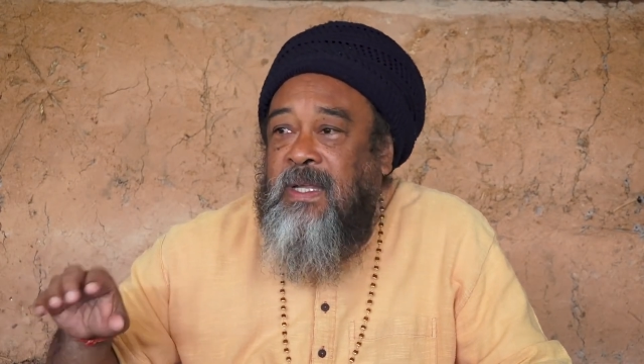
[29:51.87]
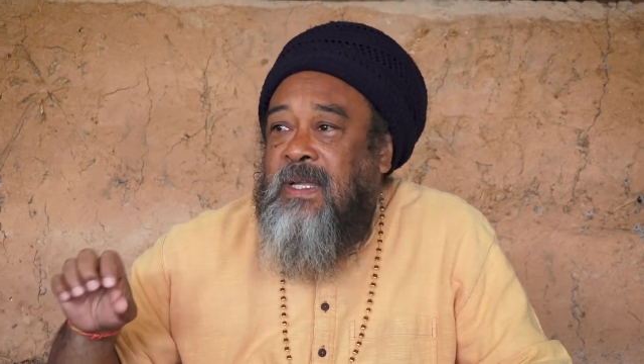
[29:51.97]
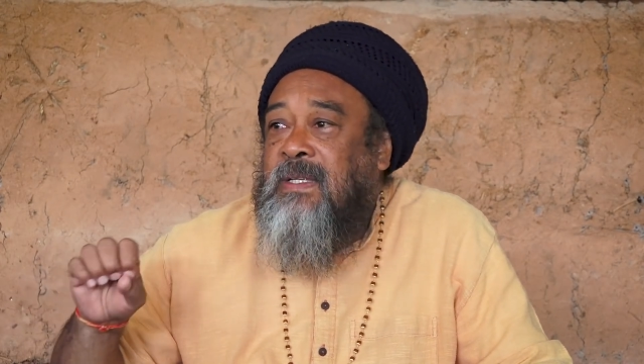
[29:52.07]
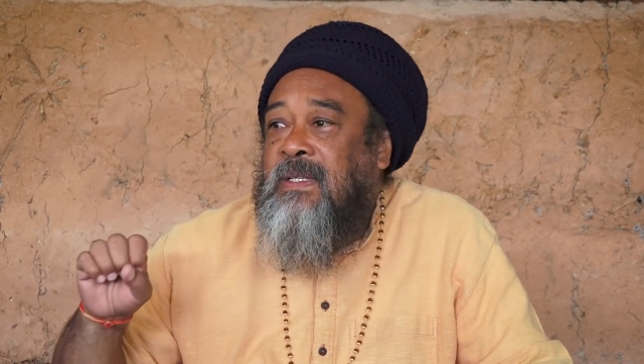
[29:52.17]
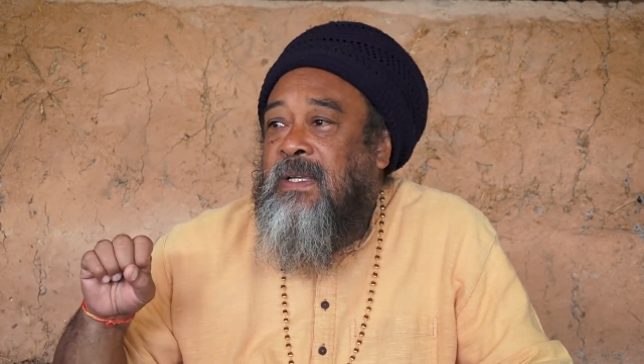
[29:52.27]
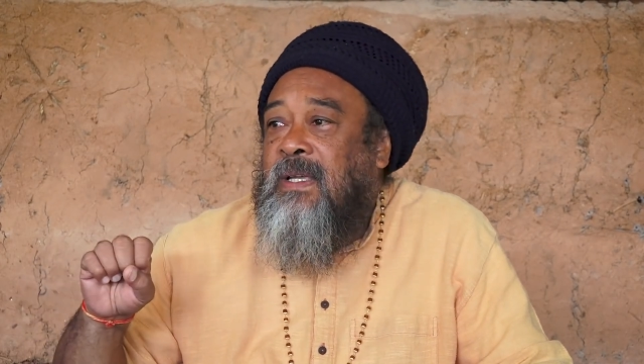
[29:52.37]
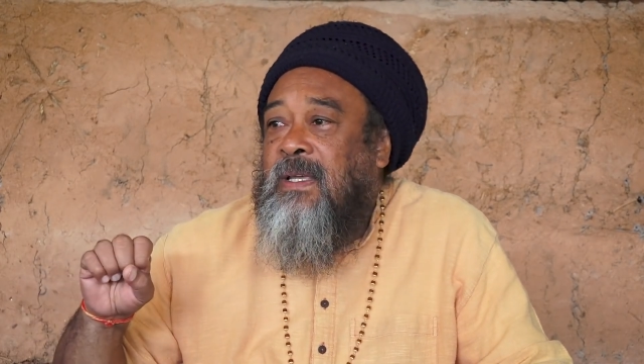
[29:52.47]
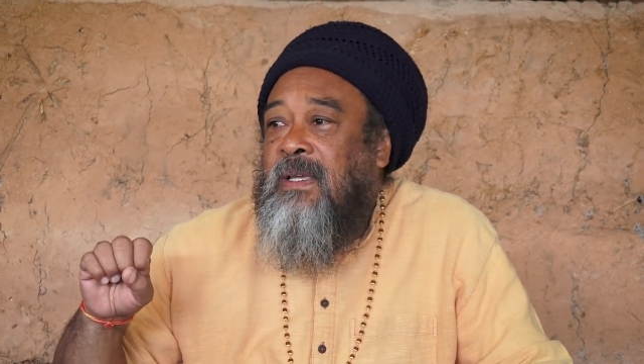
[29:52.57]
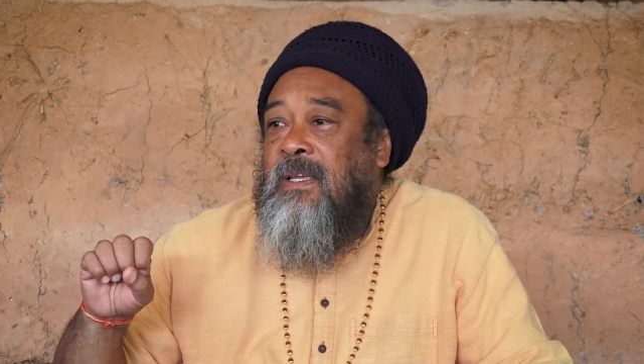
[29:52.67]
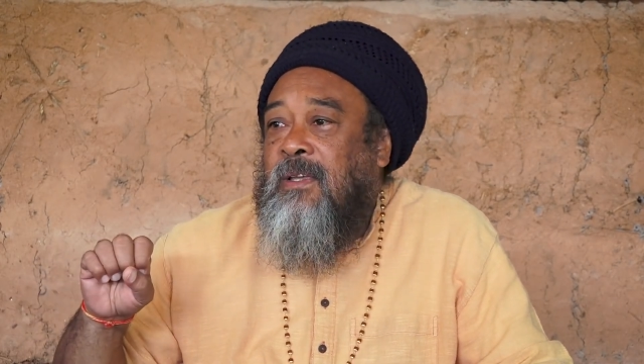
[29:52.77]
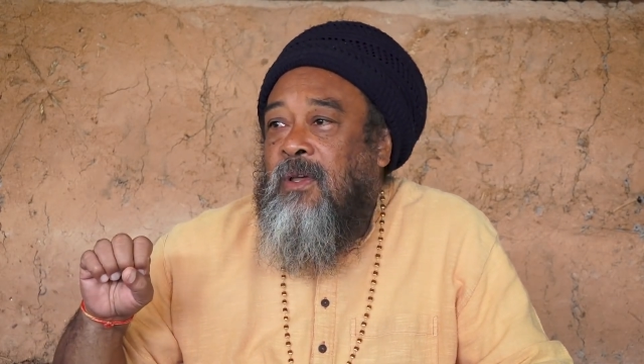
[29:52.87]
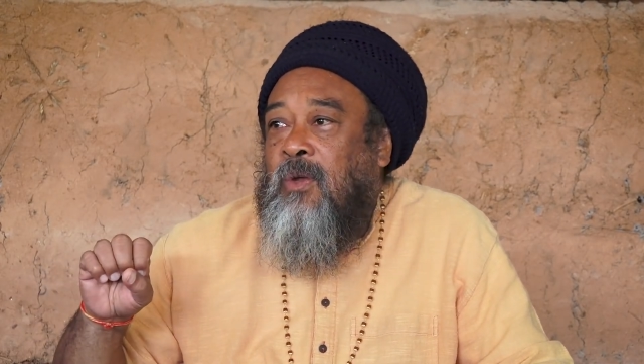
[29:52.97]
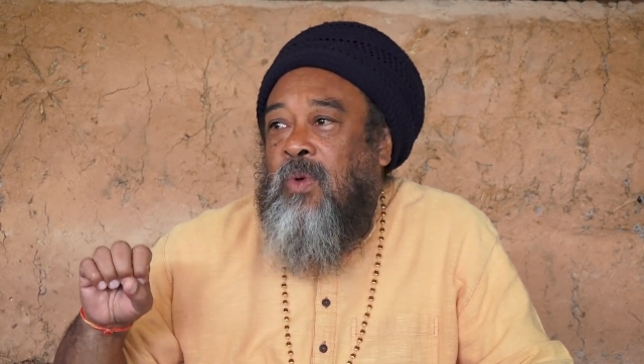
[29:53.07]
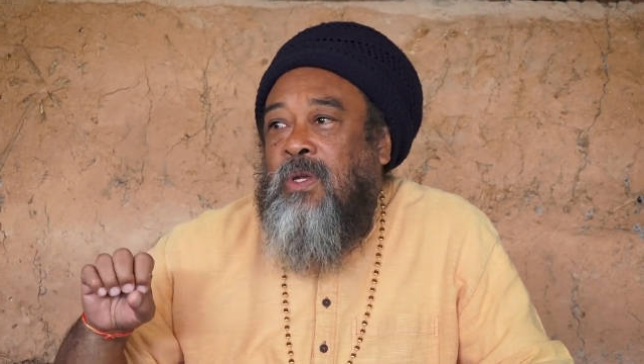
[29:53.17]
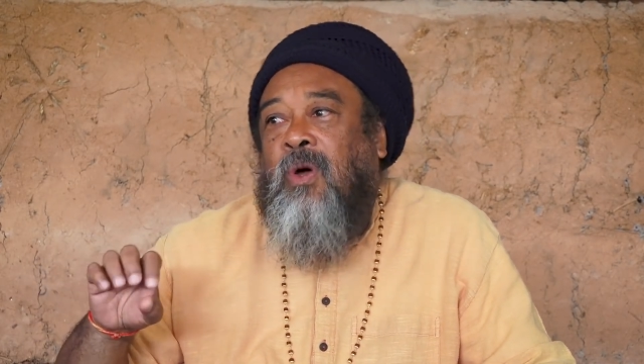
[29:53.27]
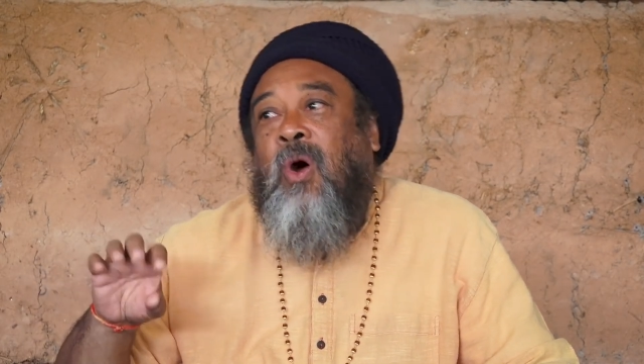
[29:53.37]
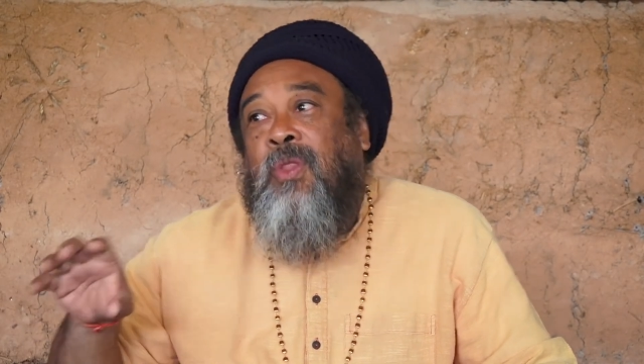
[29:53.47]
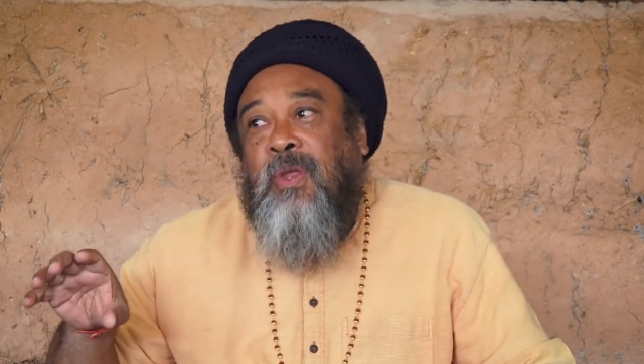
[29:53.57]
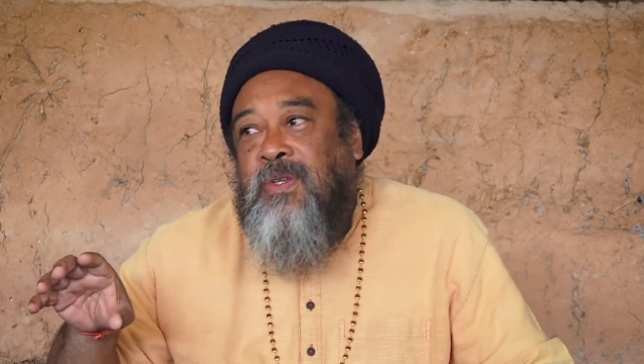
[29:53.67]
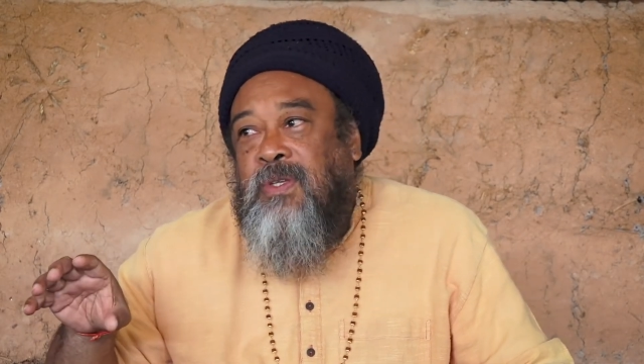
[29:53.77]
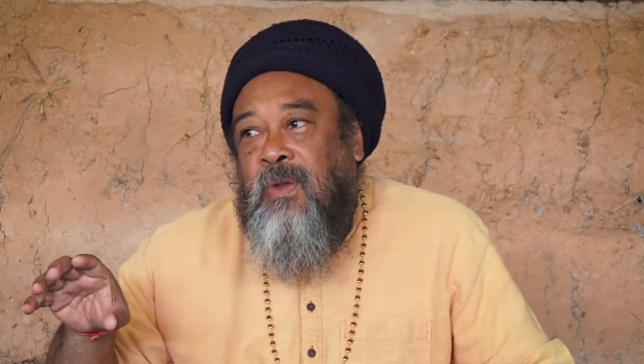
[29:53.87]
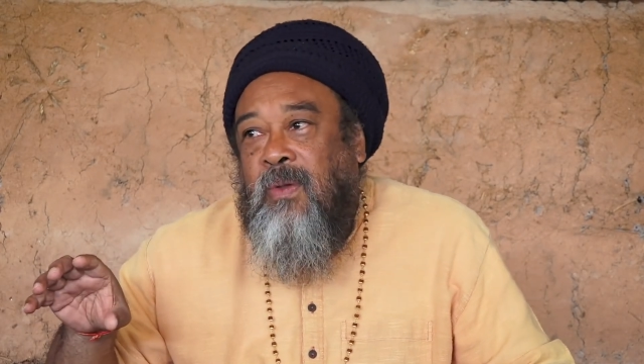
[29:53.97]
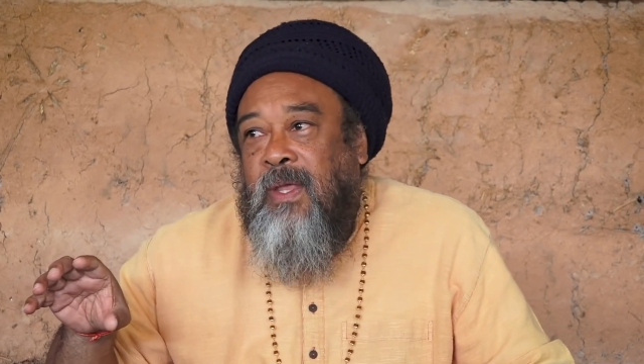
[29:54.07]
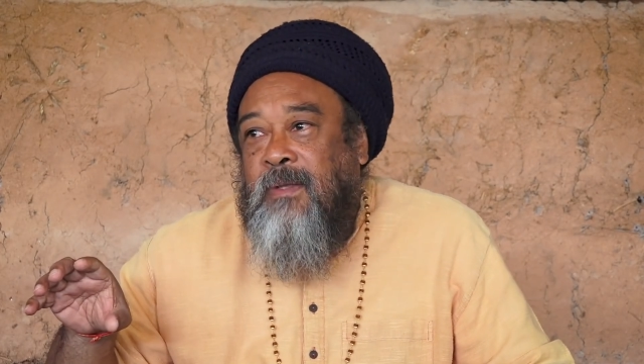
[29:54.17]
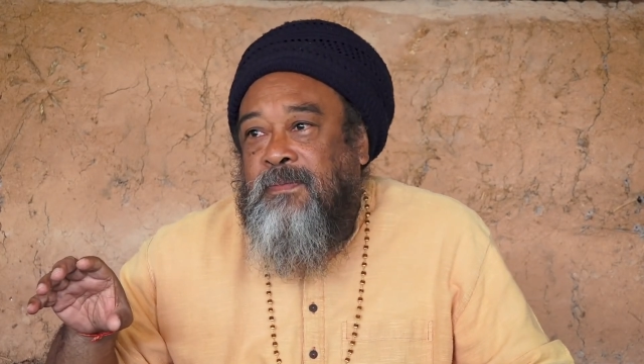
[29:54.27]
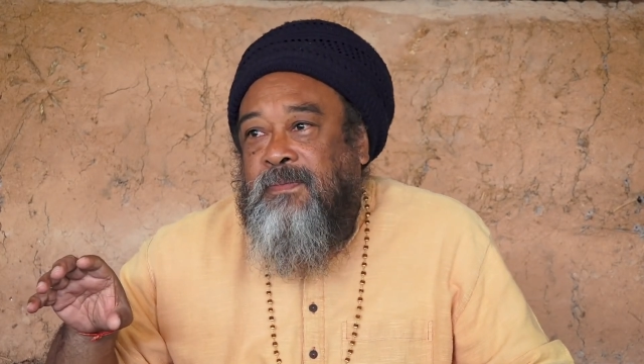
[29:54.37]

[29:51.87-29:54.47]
that at what others are doing.